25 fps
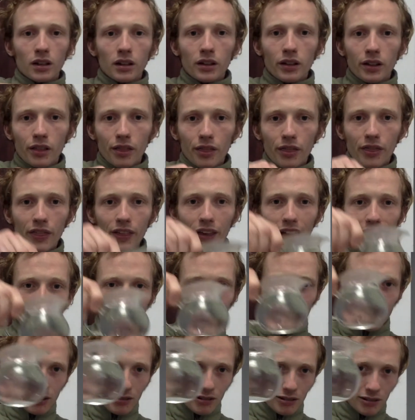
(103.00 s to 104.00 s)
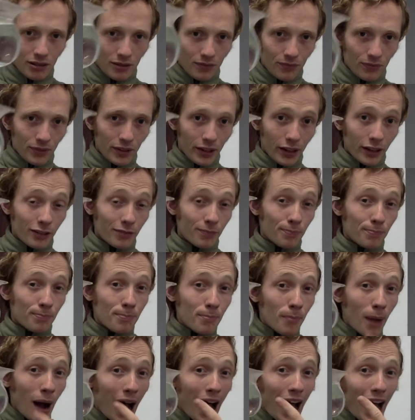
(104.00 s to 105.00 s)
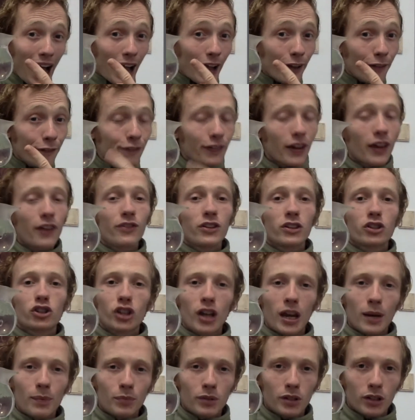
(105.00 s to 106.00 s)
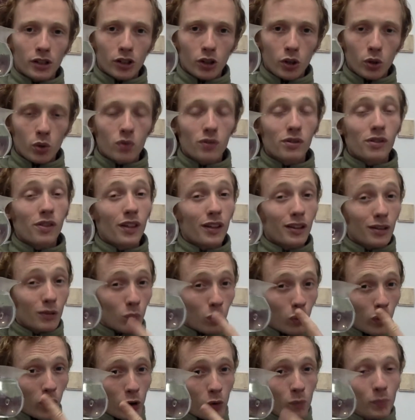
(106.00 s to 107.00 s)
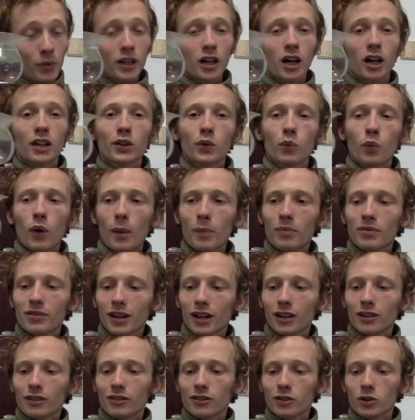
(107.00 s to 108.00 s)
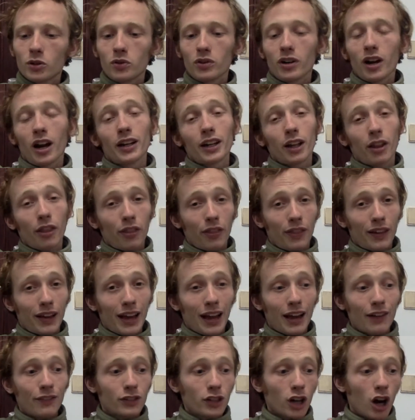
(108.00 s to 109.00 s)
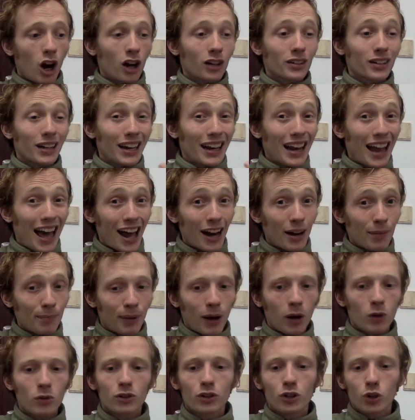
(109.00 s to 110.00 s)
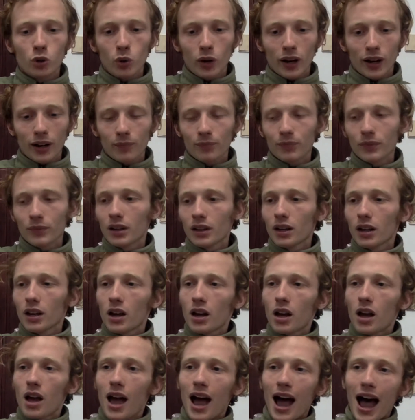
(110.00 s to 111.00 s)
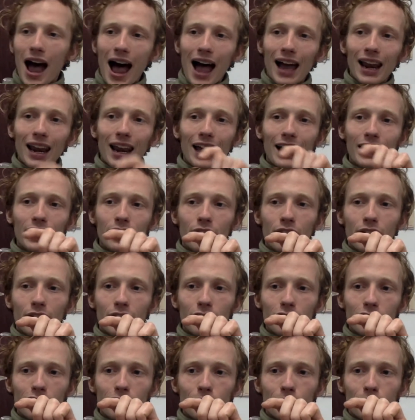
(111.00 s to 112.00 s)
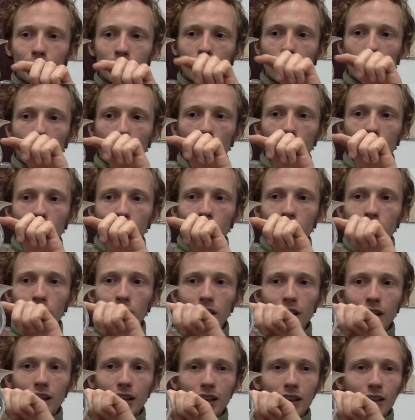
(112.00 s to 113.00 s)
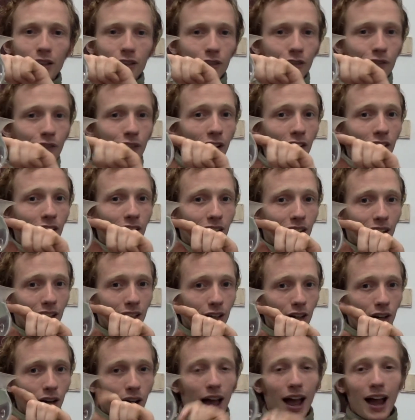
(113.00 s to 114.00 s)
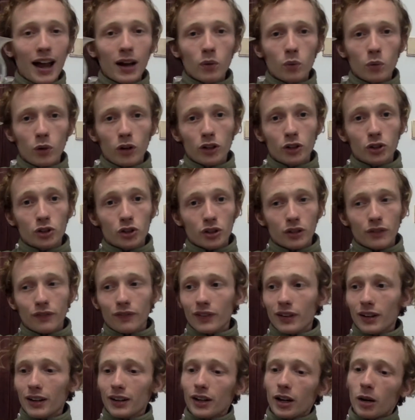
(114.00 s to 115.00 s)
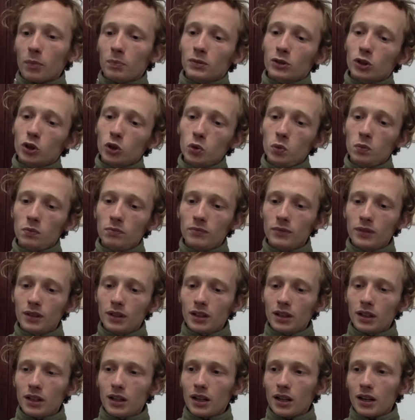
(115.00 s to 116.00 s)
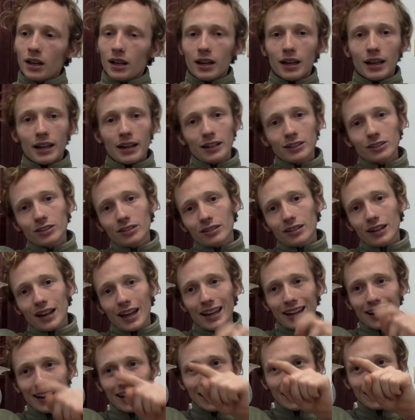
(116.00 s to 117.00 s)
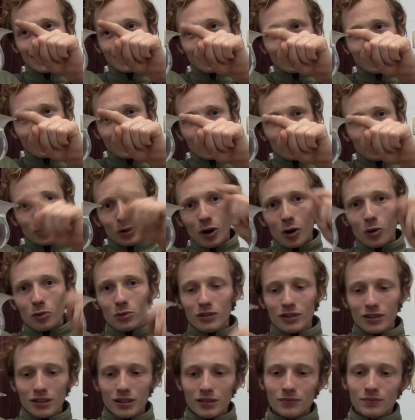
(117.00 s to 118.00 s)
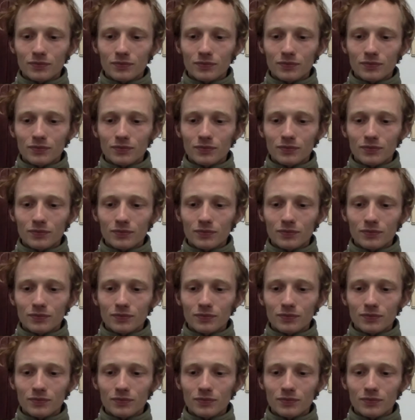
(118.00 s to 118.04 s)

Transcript: This is my favorite shape to use. This will be on the website soon. Another thing I've talked a lot about doing. I like this because it's a very clear line where you should fill it up to. And I just like, and I like this little nose.